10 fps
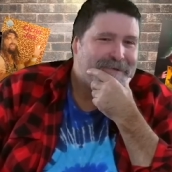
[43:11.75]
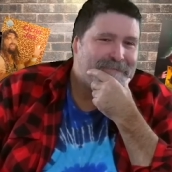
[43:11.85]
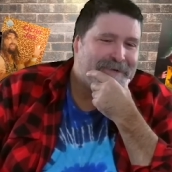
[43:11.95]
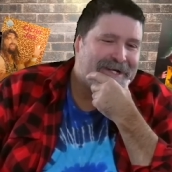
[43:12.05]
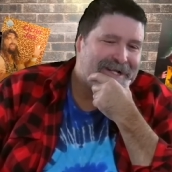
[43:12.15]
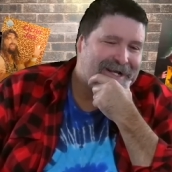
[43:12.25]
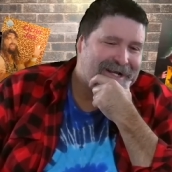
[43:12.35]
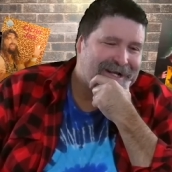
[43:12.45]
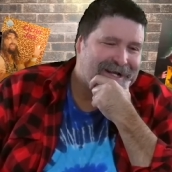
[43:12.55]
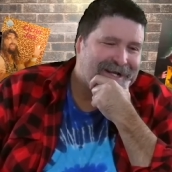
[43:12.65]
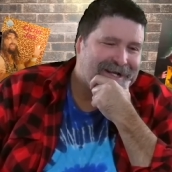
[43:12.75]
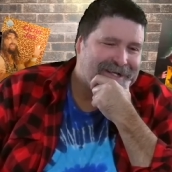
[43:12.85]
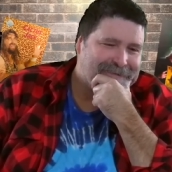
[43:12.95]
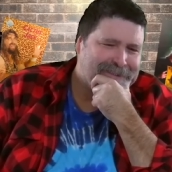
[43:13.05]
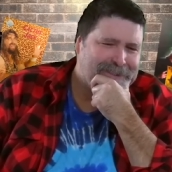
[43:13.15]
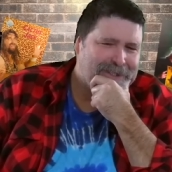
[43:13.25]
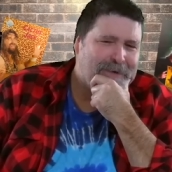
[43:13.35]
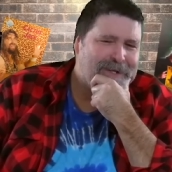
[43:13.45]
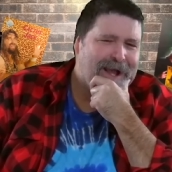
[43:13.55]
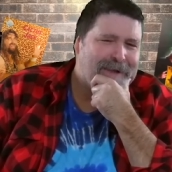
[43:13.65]
But uh, uh, was it
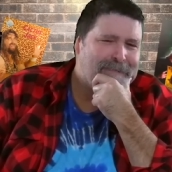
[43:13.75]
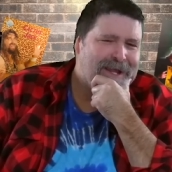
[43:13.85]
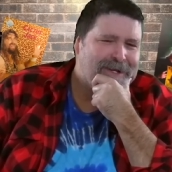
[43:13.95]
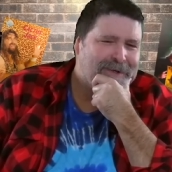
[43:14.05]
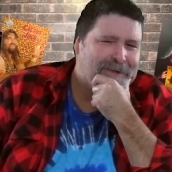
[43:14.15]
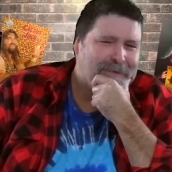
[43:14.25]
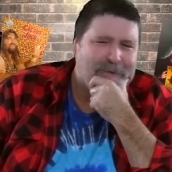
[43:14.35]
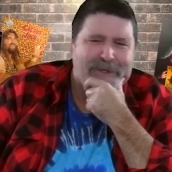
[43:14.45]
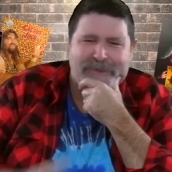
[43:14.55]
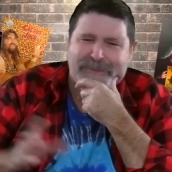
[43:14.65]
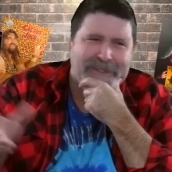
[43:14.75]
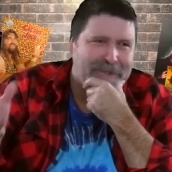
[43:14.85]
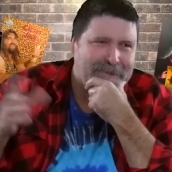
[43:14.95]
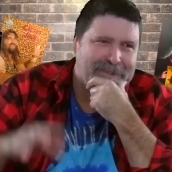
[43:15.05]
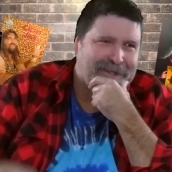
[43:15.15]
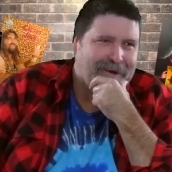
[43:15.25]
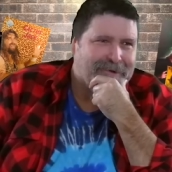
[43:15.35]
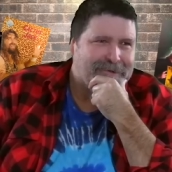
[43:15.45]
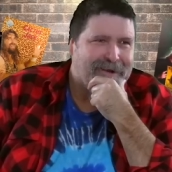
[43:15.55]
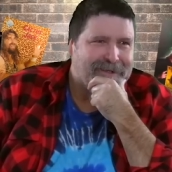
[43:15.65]
Joe Don Baker or one of those other
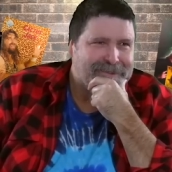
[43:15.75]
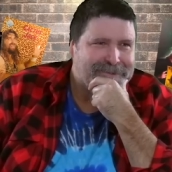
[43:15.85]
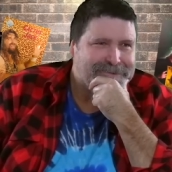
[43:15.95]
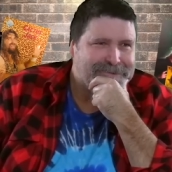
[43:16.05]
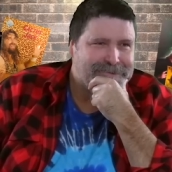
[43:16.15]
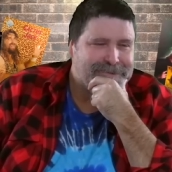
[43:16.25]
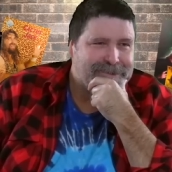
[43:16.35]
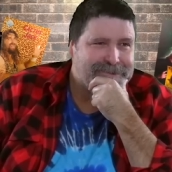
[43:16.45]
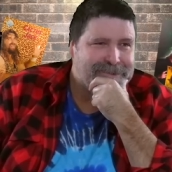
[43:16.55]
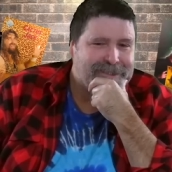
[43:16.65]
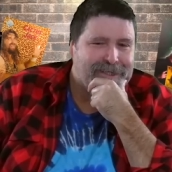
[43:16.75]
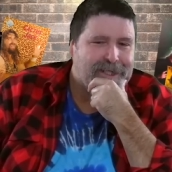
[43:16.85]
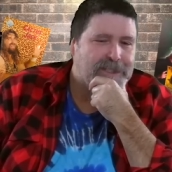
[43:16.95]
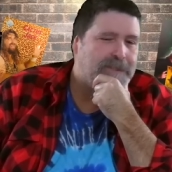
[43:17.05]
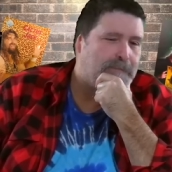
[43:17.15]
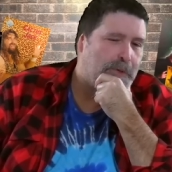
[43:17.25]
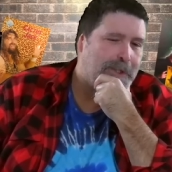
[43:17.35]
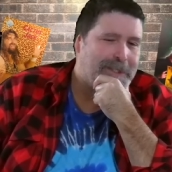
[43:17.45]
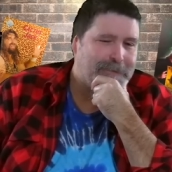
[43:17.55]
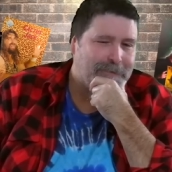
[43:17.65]
character actors who says, uh, "I got some
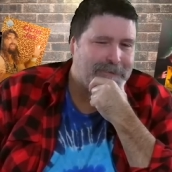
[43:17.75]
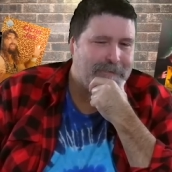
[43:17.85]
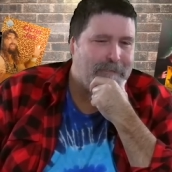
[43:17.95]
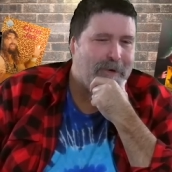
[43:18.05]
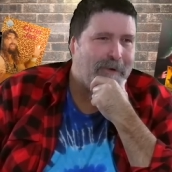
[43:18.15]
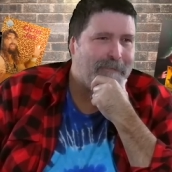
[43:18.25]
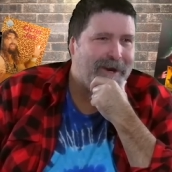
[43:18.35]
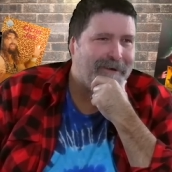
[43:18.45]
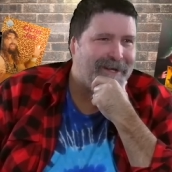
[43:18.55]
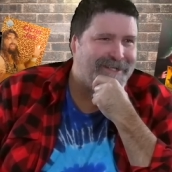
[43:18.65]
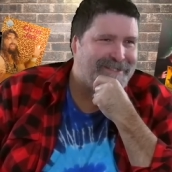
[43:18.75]
boys with some ball bearings,